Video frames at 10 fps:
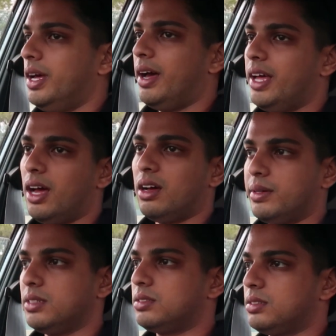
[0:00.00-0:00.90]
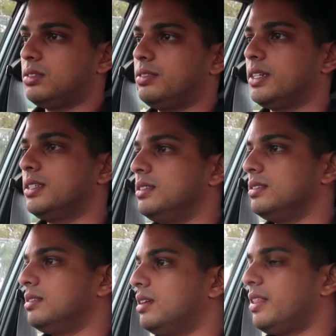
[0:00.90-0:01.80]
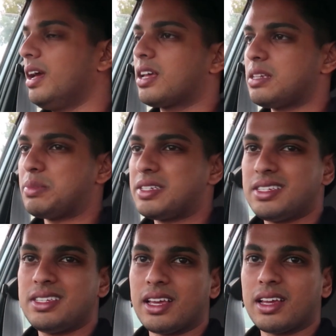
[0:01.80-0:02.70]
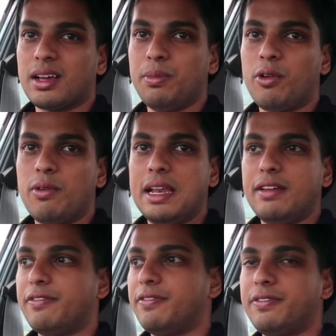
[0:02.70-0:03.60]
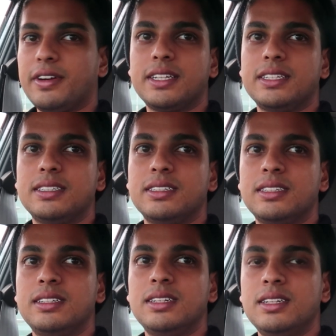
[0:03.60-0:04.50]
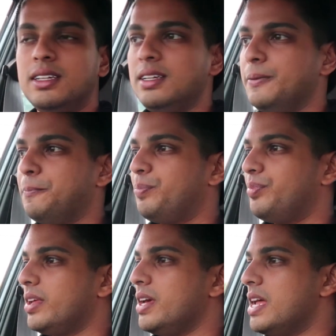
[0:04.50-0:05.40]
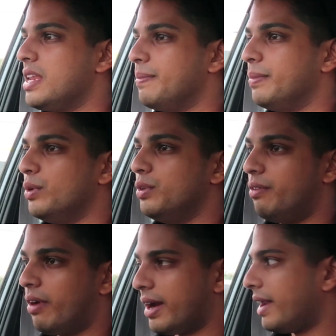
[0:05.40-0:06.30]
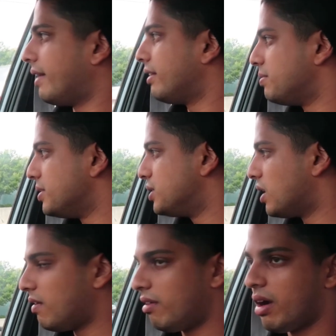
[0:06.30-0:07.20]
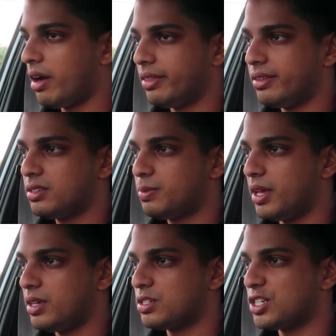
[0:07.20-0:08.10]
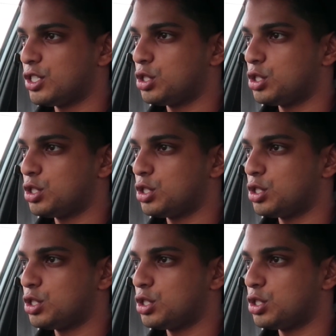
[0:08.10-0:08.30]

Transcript: Yeah, I mean, it's fucking... I think because I'm sick, I'm not really fucking in any mood right now to be driving around in this piece.